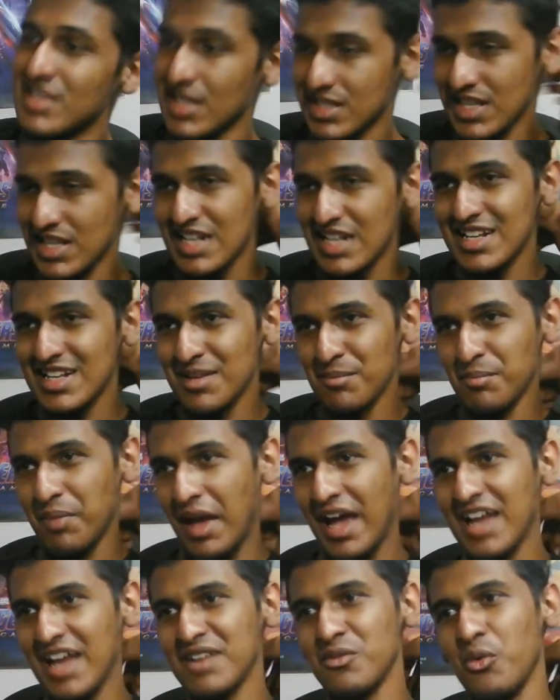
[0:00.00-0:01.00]
Like not in a
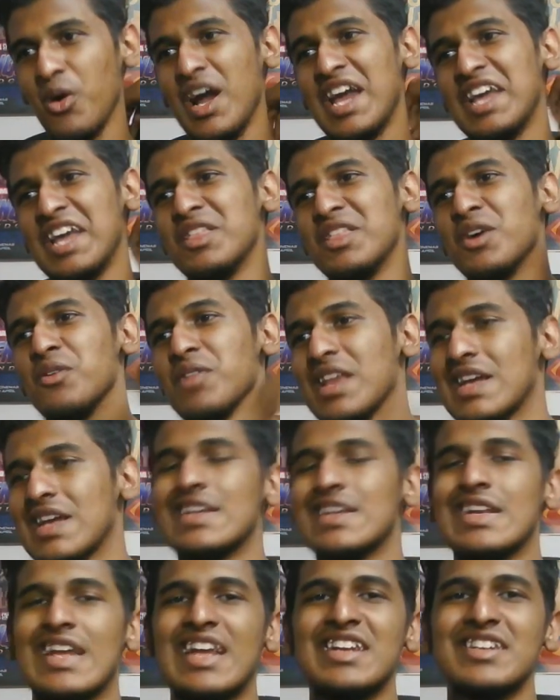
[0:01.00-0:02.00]
bad way though, like
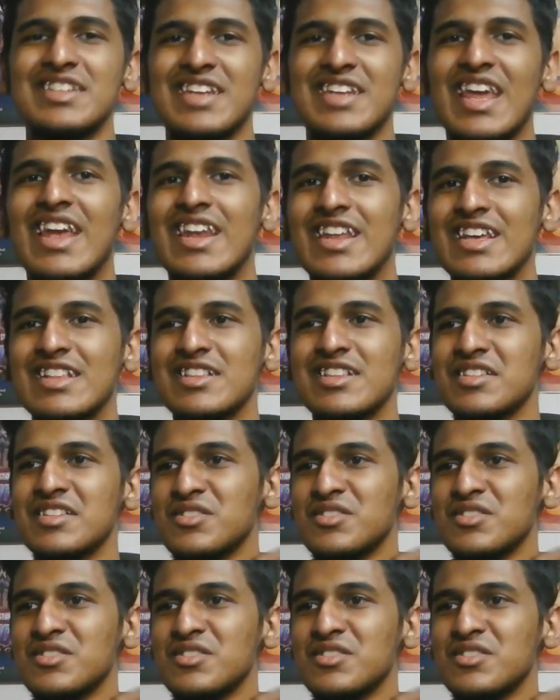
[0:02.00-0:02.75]
in an entertainingly